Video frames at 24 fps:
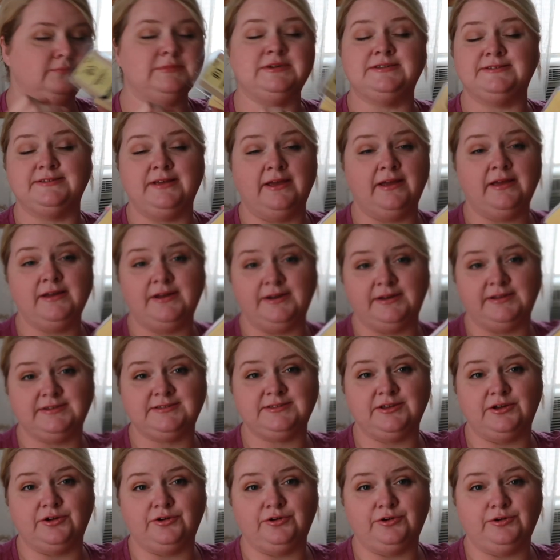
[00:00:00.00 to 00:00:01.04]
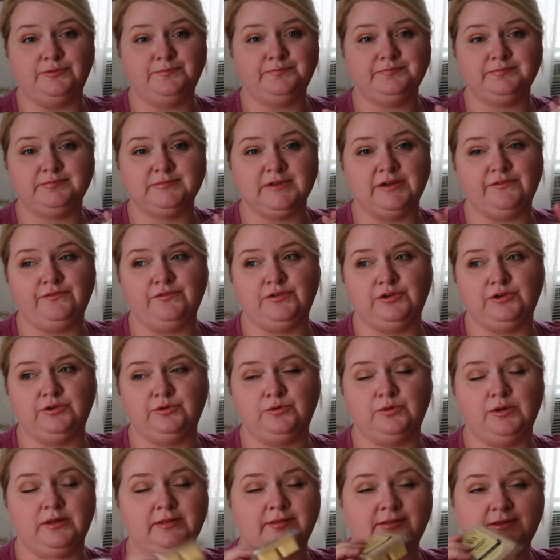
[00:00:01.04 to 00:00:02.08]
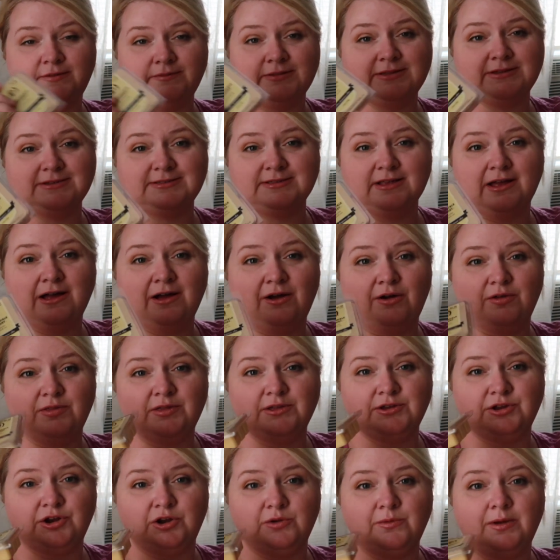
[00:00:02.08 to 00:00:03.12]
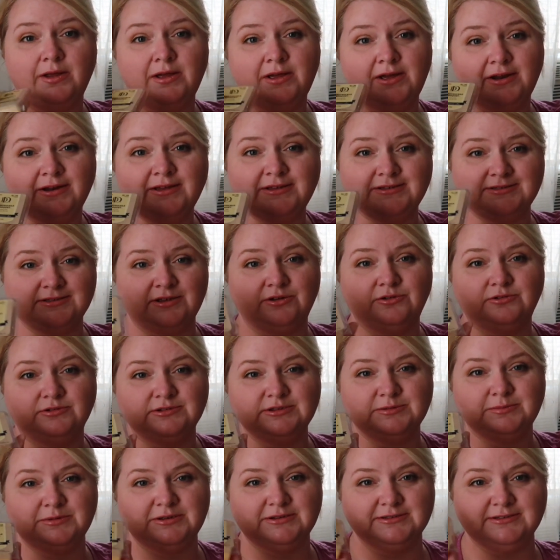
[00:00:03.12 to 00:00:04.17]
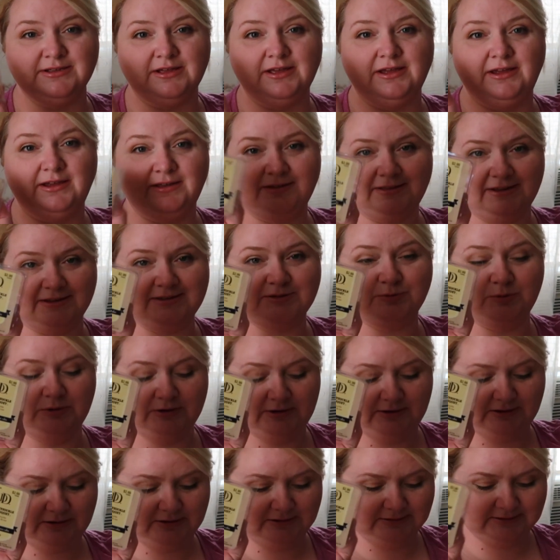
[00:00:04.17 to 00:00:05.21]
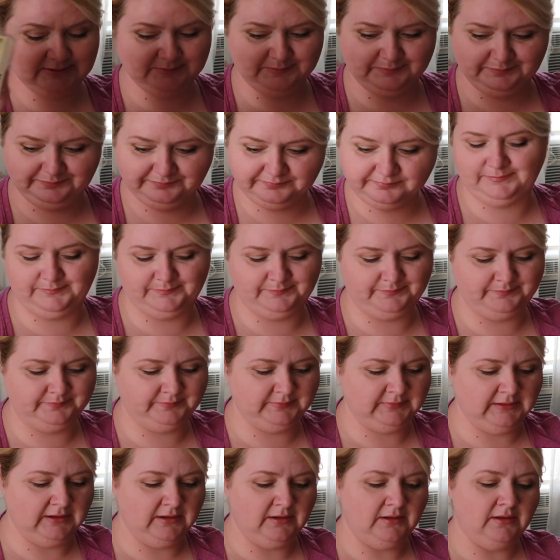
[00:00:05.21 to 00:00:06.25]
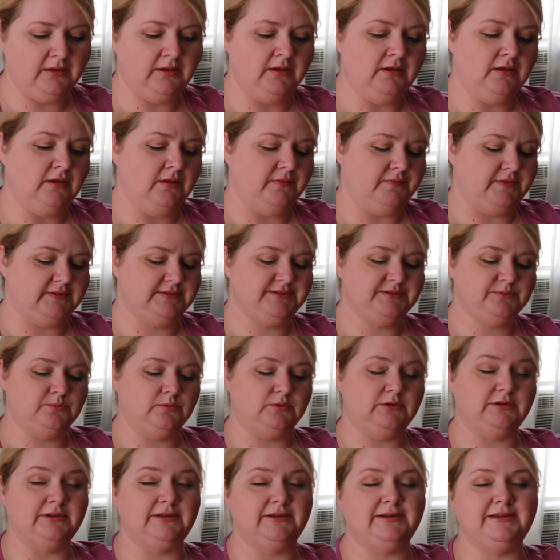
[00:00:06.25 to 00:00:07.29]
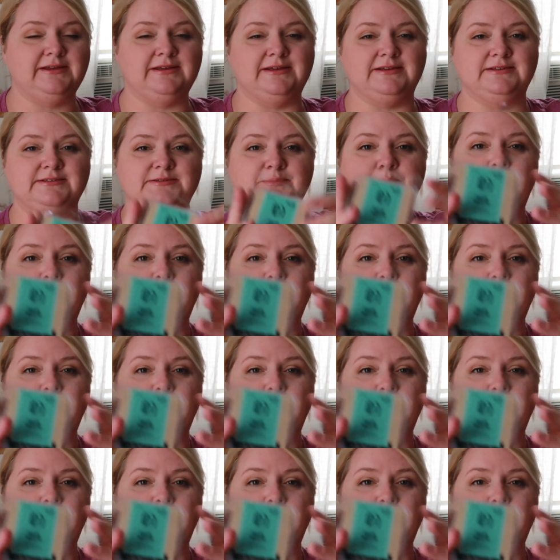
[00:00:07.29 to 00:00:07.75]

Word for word: smells like honeysuckle. If you live in the south and you know what honeysuckle smells like, that's what it is. This one is